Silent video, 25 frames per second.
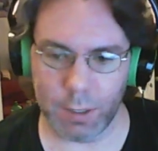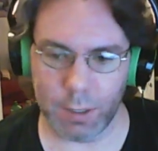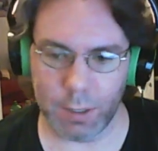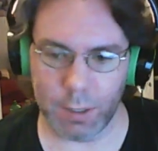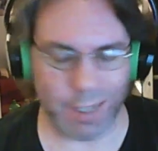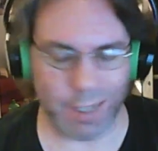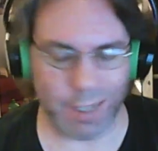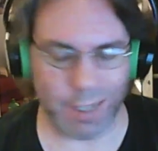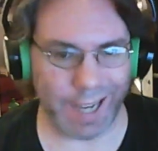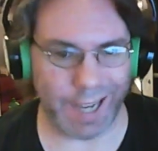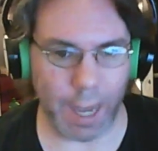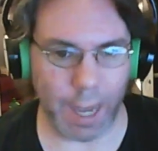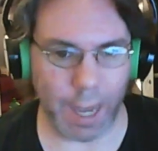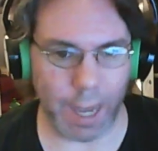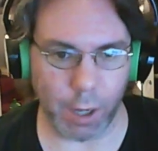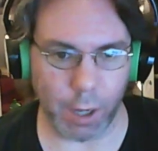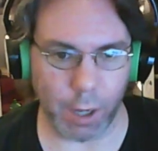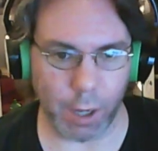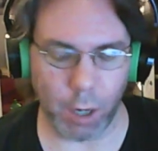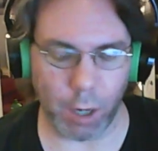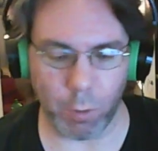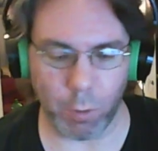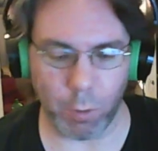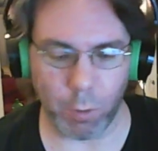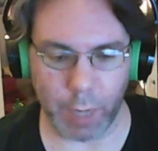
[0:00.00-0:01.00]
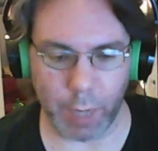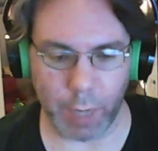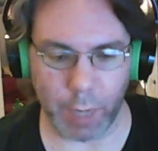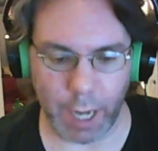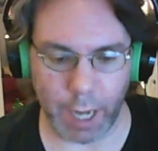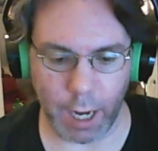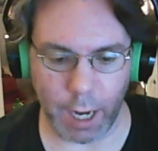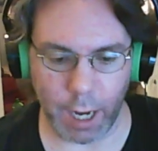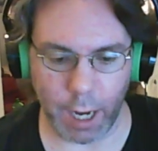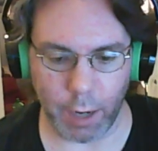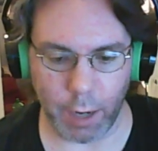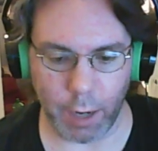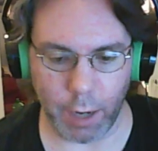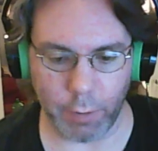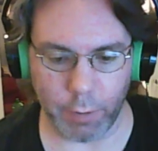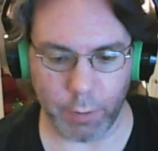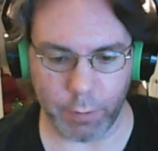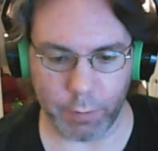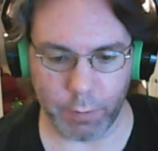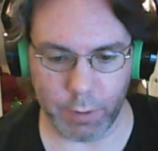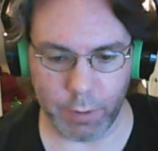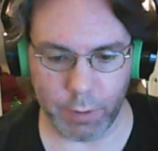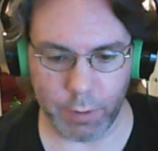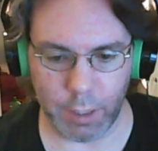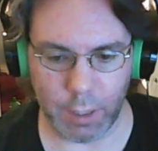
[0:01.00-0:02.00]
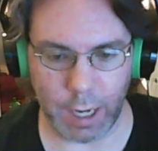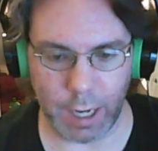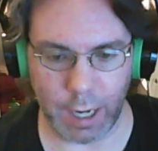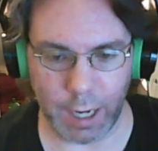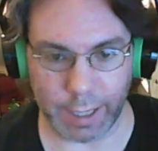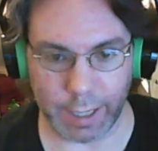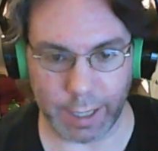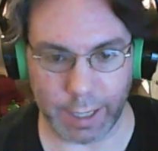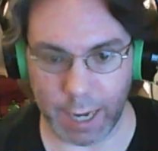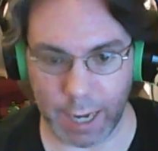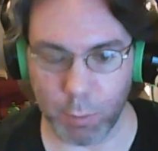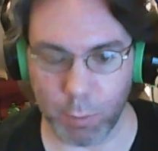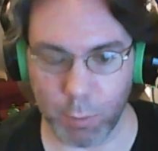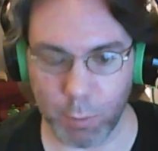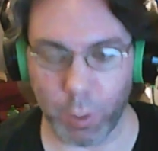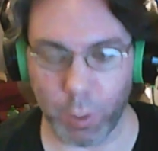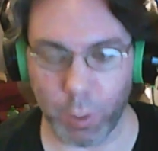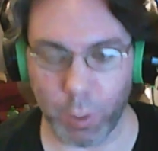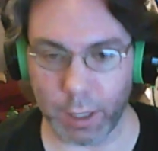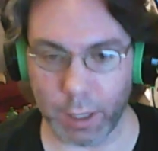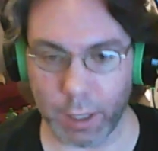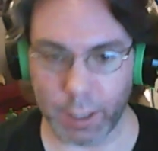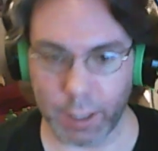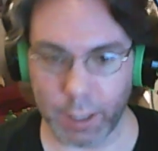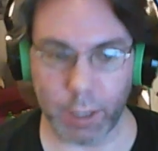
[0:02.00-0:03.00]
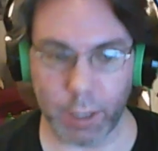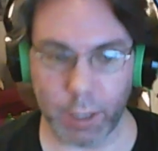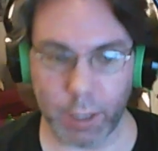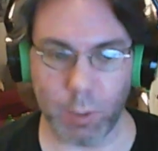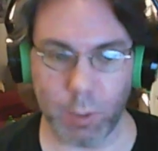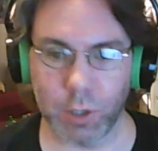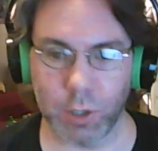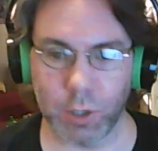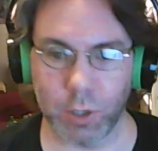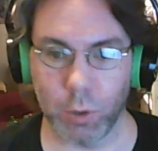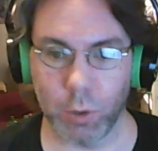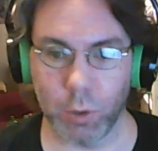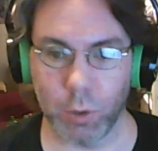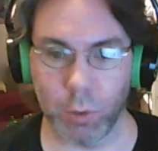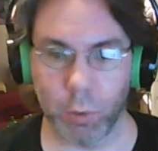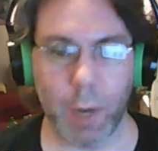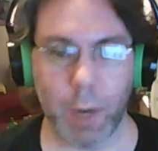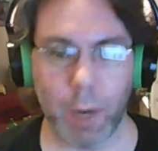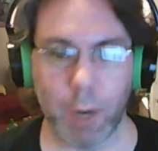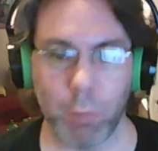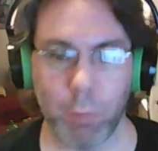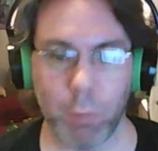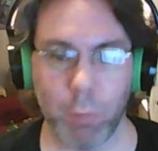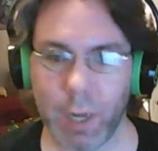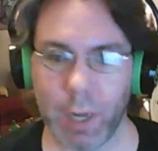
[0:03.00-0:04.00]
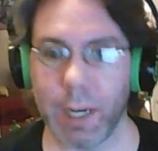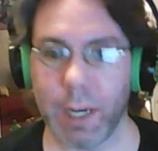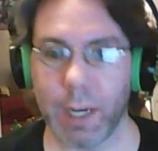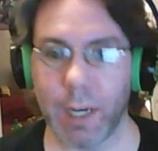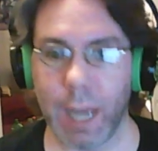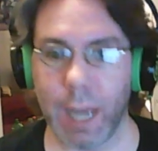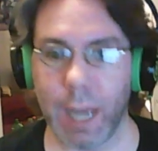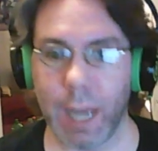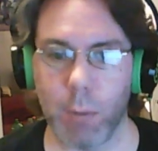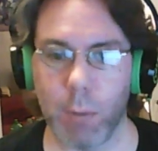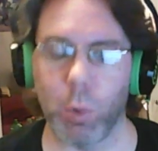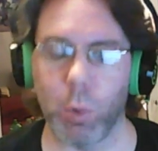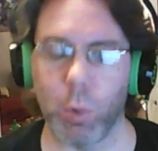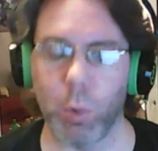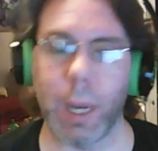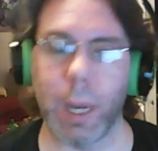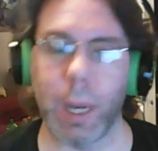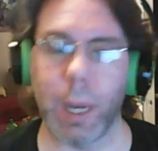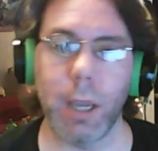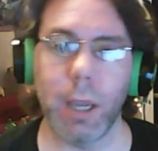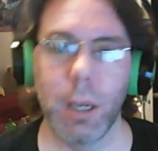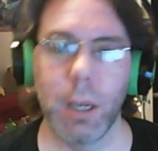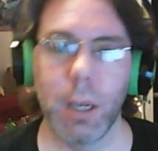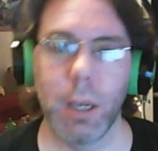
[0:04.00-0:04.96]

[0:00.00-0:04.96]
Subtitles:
Together, we have a Game Boy, like the original gray brick Game Boy.